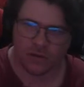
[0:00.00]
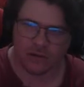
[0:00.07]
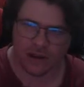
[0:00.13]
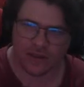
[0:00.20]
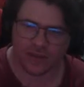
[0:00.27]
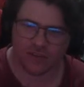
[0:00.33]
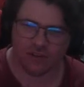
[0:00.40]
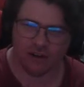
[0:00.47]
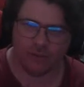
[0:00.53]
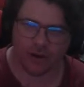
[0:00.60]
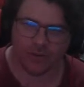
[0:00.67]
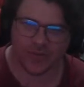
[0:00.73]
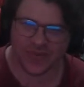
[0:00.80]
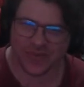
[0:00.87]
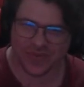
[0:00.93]
I think
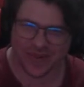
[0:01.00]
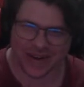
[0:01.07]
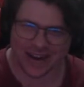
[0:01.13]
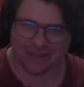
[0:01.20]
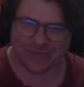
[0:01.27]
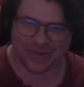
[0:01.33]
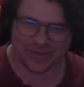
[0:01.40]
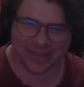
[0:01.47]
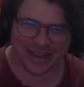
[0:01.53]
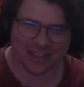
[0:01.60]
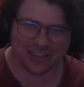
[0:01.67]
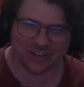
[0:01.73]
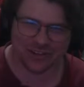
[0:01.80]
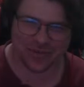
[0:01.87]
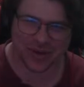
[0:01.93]
Sidebottom will be happy with that
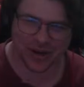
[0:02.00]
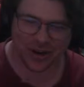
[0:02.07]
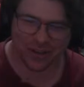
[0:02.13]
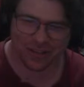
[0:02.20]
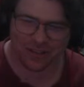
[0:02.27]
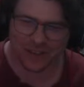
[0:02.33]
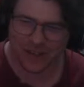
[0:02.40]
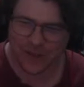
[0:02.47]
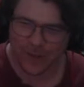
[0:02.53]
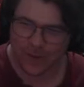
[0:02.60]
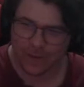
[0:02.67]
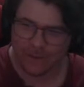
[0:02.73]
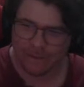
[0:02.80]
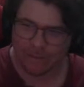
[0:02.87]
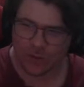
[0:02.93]
too, to be honest.
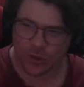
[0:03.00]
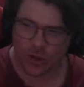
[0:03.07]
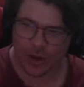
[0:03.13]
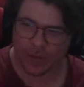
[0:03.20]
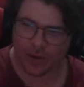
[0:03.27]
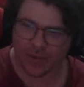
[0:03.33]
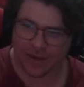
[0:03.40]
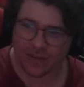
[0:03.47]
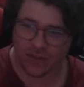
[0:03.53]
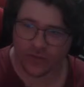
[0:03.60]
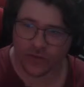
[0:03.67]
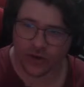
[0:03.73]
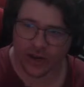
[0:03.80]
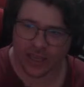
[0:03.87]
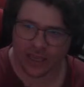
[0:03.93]
But Sidebottom gets the
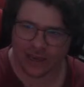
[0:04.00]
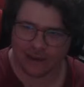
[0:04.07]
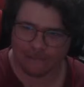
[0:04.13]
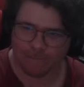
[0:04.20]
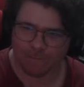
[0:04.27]
free kick.